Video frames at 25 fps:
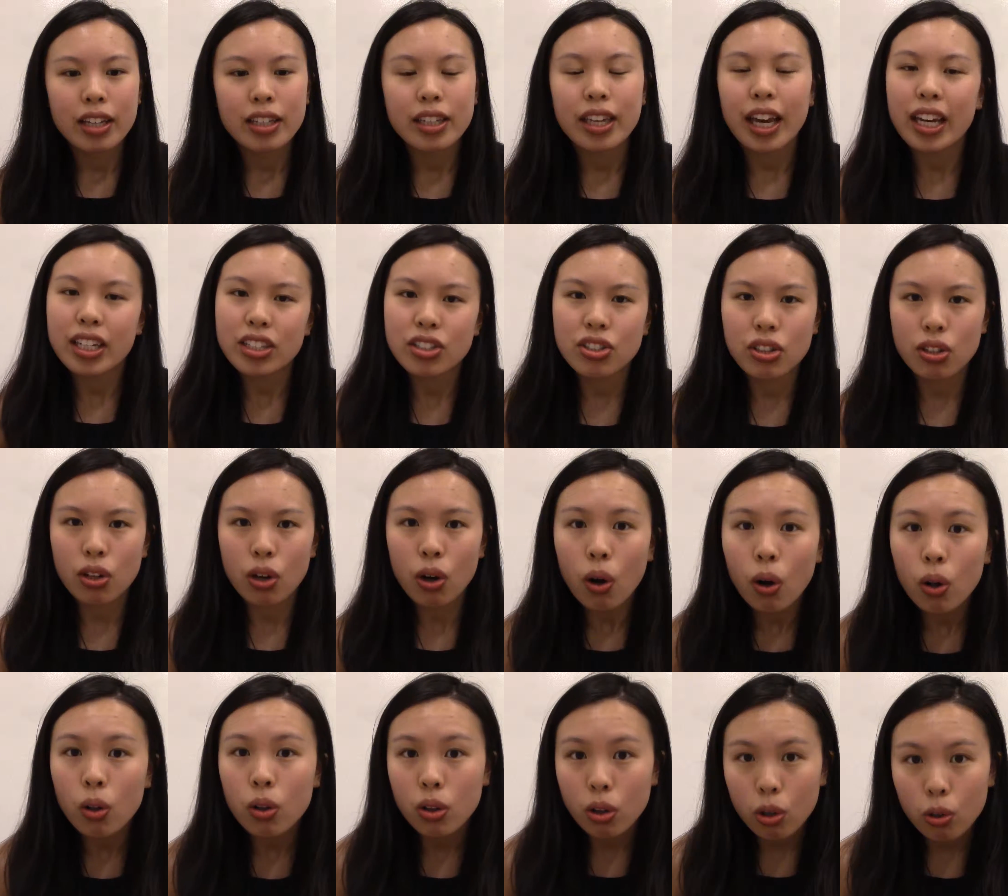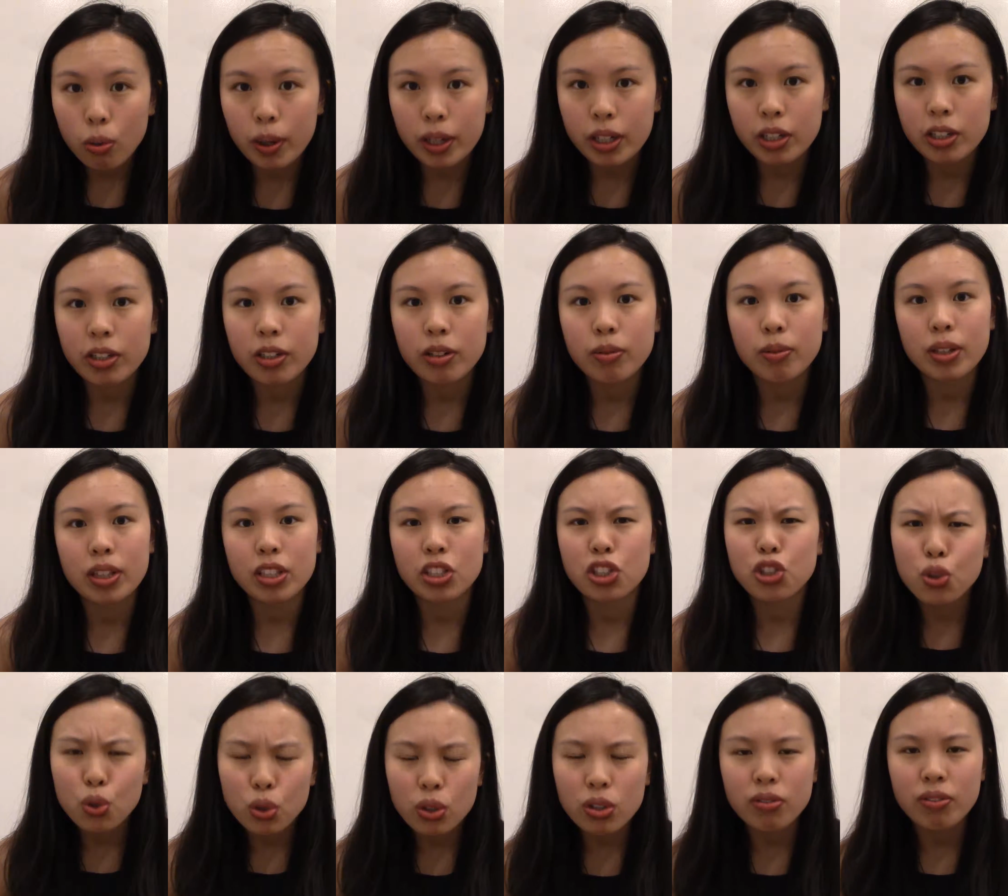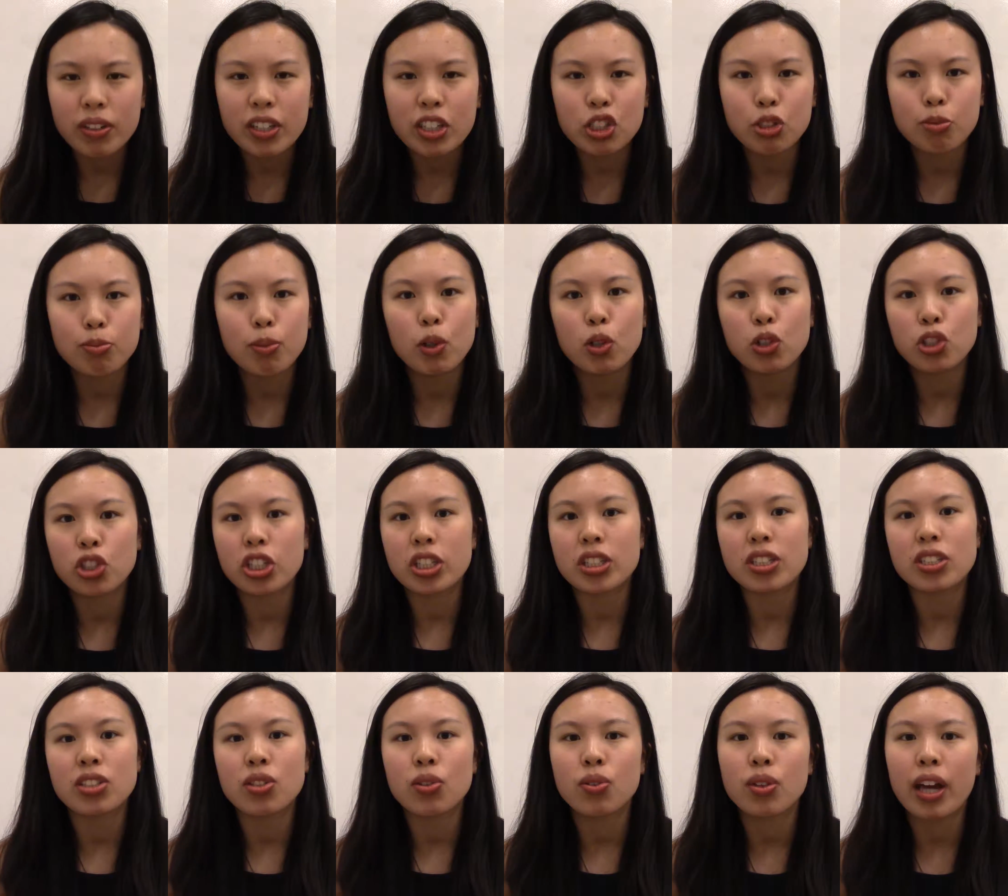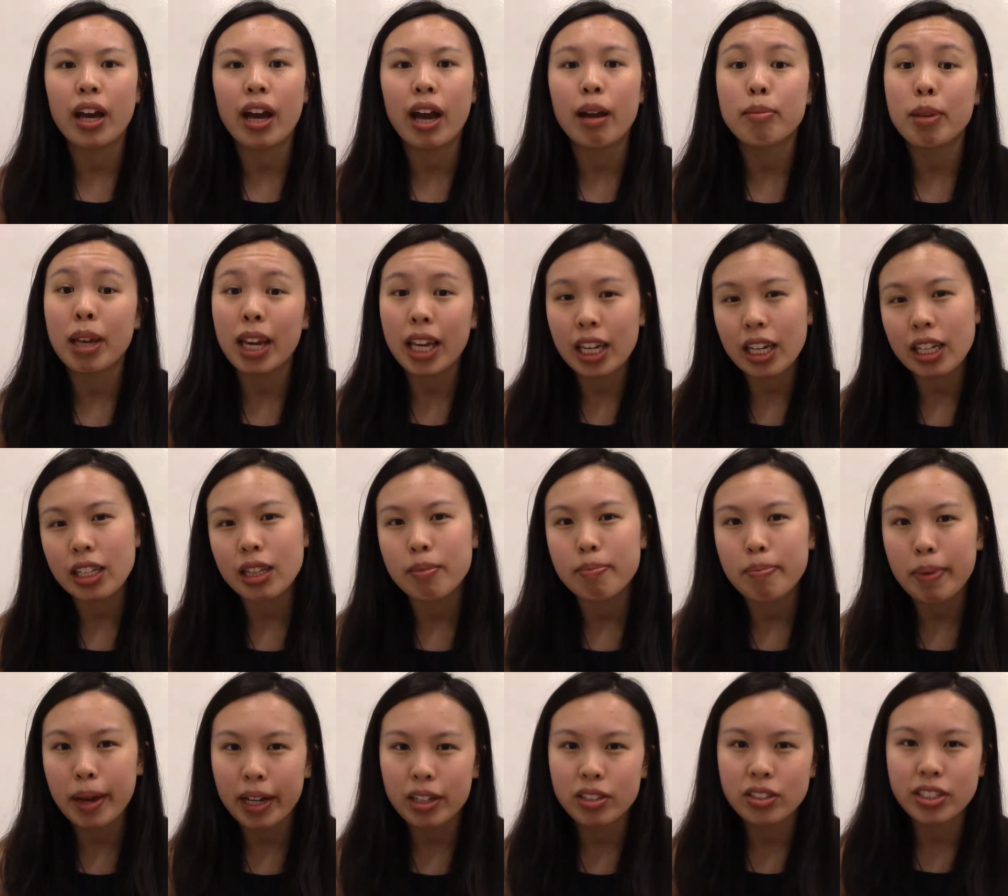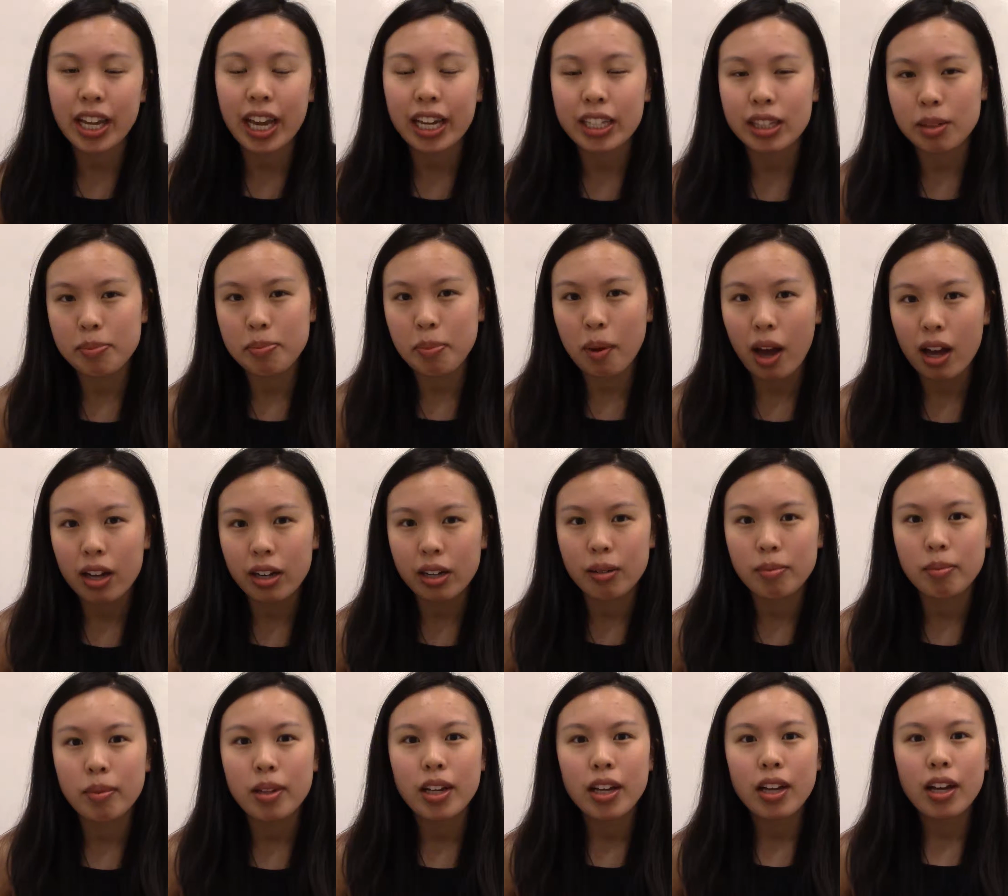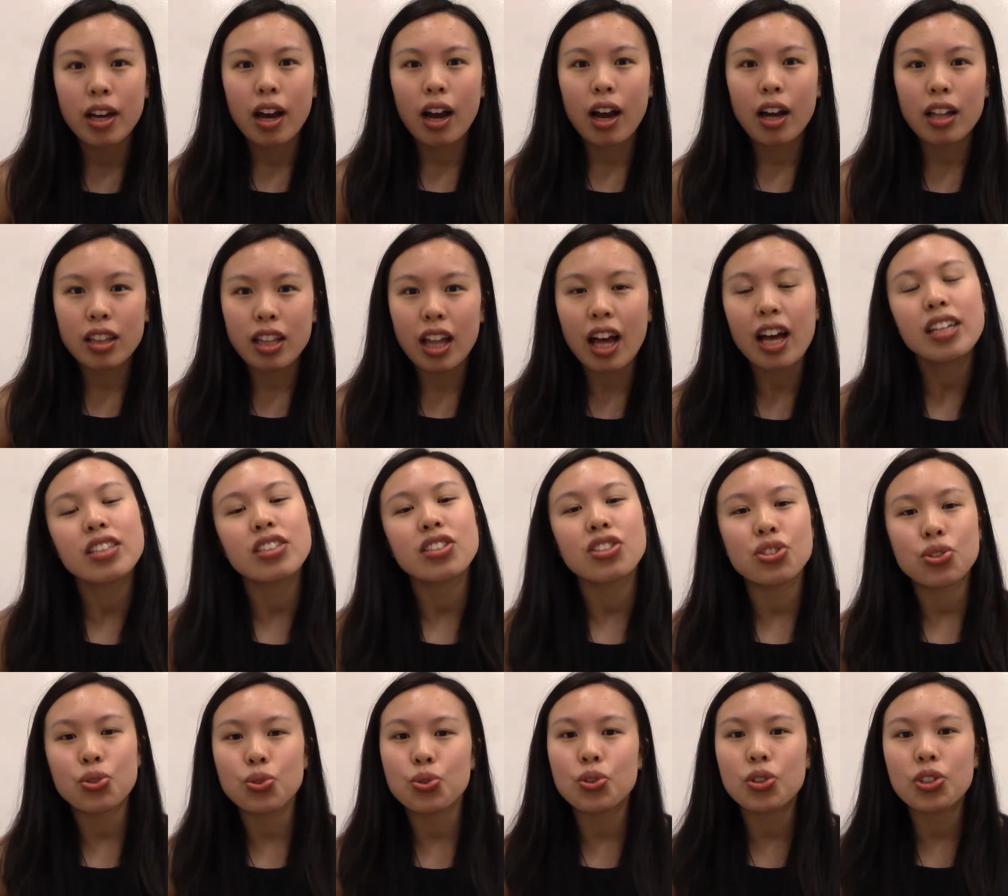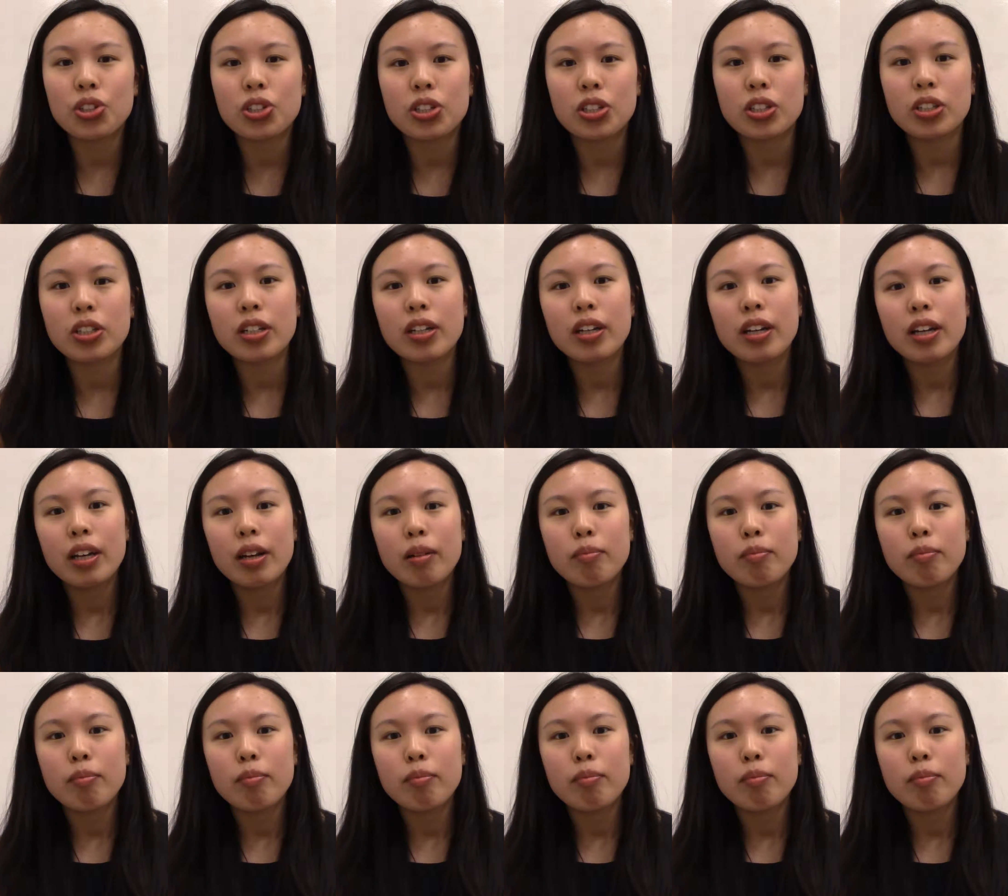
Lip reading: get into the hole quicker with a shorter range of motion so that I'm hitting the bounce at the bottom a lot sooner,